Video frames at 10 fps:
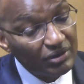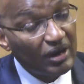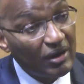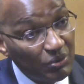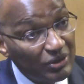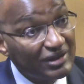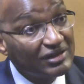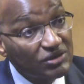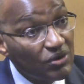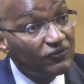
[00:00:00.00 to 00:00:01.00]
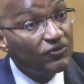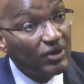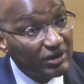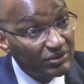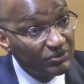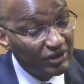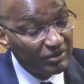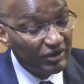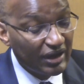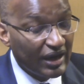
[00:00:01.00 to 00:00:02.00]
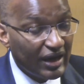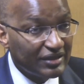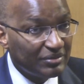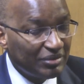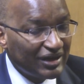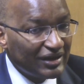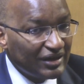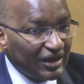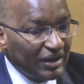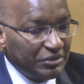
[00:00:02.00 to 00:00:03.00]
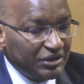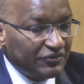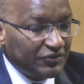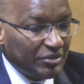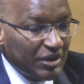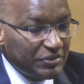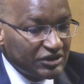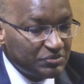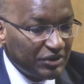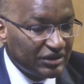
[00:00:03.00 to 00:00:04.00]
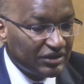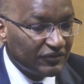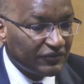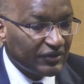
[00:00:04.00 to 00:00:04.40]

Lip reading: how will this go forward with them. But I mean, from my perspective,